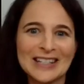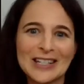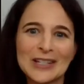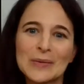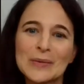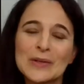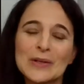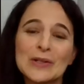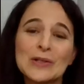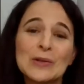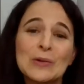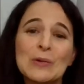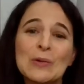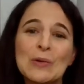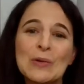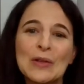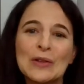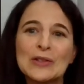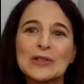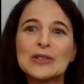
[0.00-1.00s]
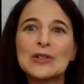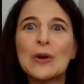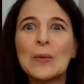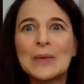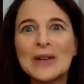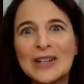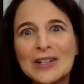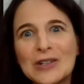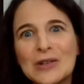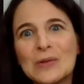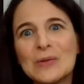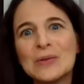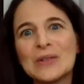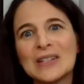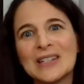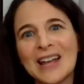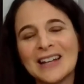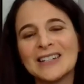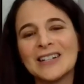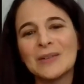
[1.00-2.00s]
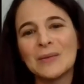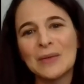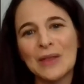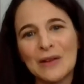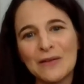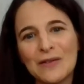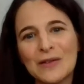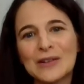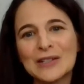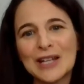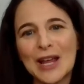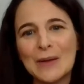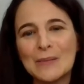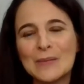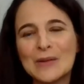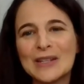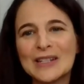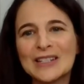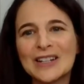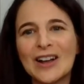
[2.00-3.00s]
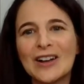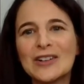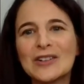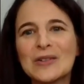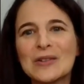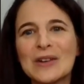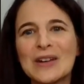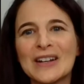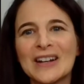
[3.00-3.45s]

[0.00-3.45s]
This was a school that so many Jews attended when they first came to this country.